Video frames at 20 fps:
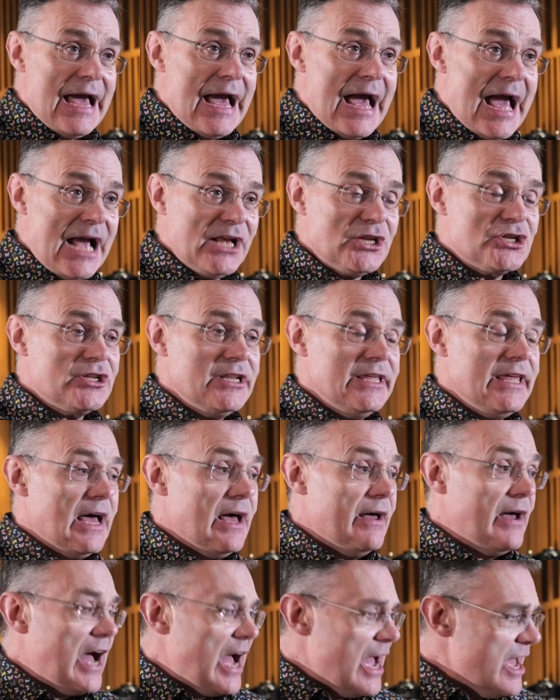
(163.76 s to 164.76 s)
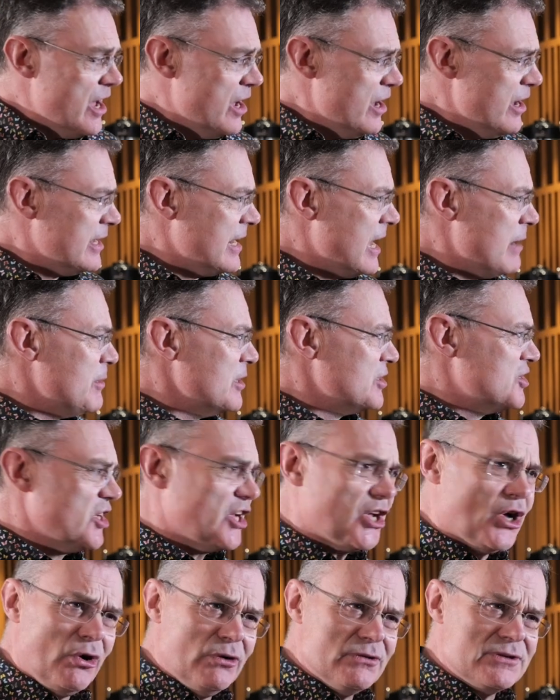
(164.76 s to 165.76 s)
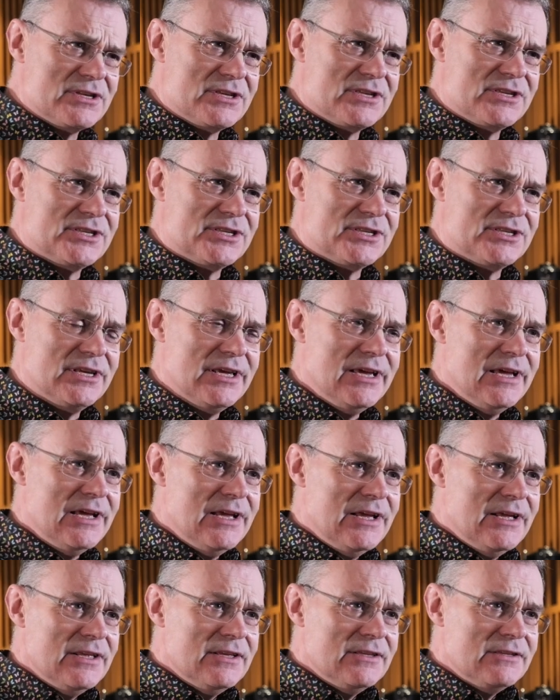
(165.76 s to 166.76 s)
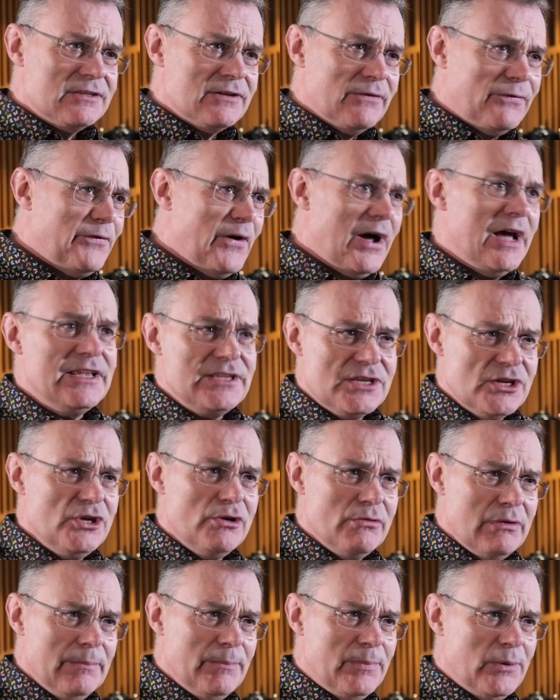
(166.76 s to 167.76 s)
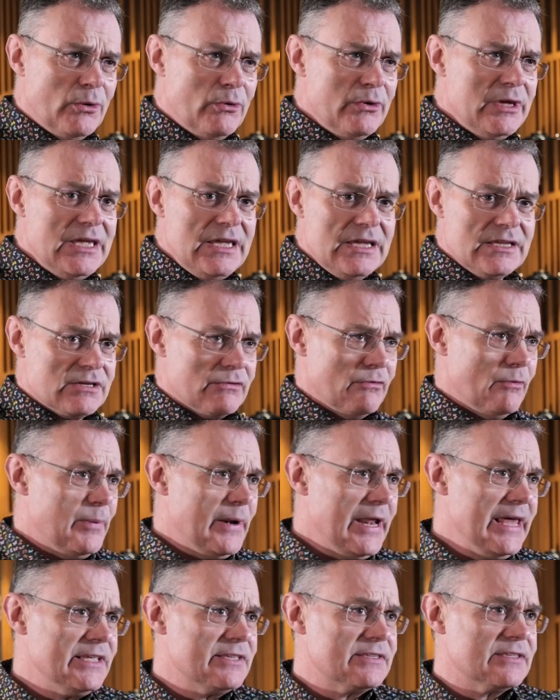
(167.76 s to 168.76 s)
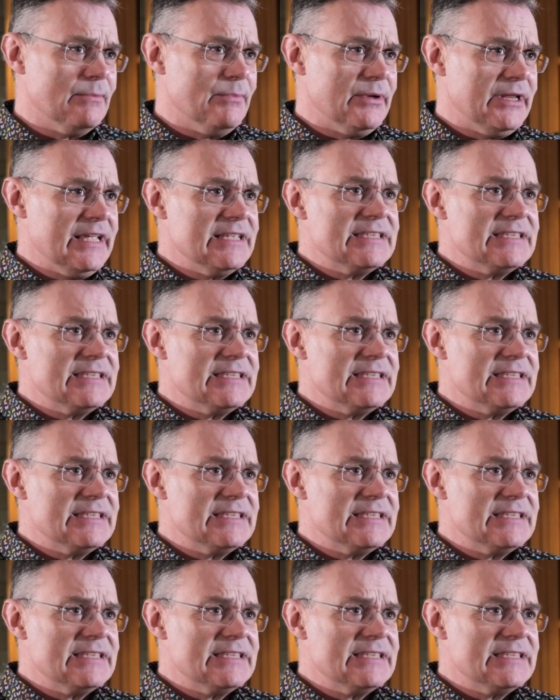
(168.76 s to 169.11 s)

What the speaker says: Actually, I heard how much it costs to find a new employee, to replace somebody.